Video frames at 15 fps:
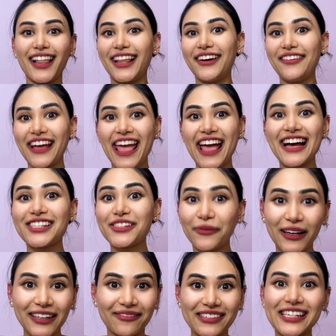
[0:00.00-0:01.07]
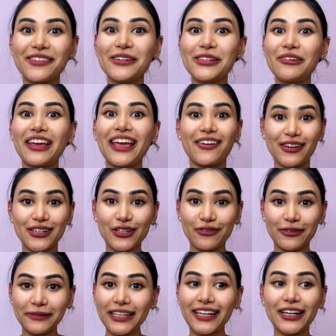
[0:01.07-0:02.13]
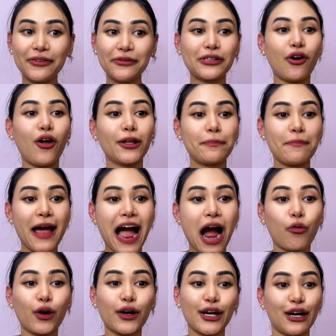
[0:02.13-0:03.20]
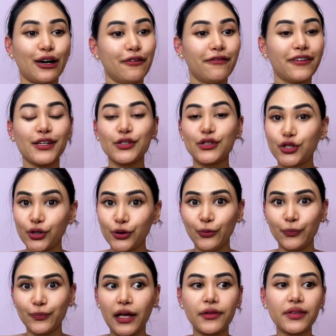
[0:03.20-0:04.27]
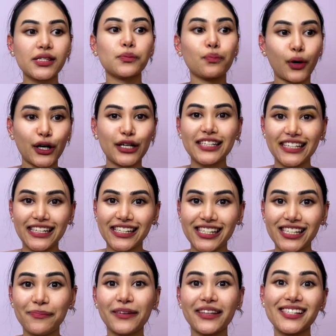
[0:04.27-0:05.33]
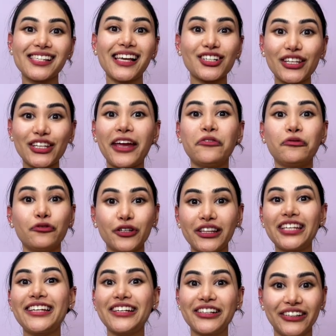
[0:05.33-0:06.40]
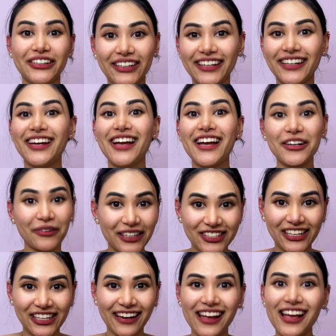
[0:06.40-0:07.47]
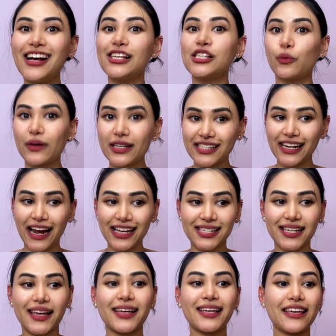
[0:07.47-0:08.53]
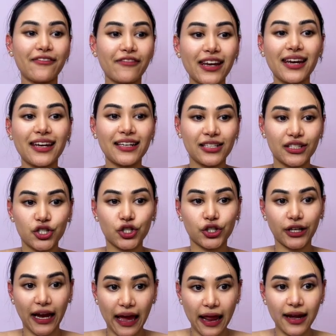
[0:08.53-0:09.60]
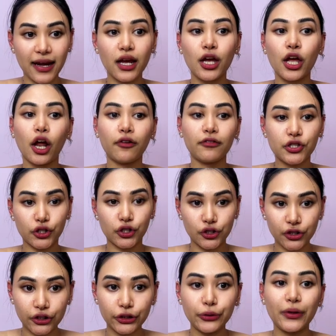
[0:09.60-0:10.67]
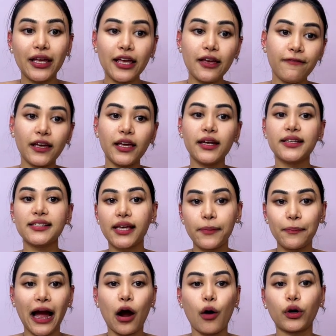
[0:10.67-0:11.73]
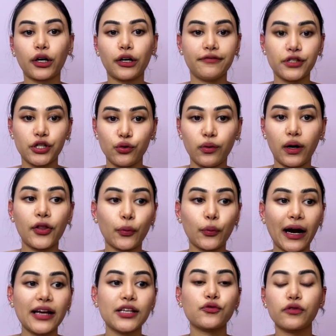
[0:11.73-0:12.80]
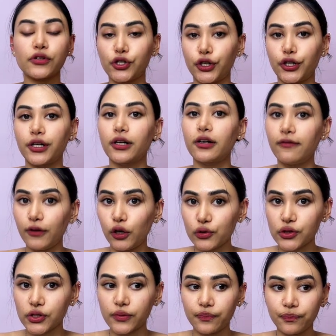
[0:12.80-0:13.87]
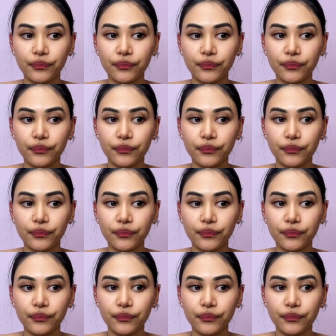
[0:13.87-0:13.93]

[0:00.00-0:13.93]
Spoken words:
Hello and welcome. Today we're doing a question from LeetCode called Power of 2. Now this is marked easy, but this is actually a really good question. So what is it asking? Given an integer n, return true if it is a power of 2, otherwise return false.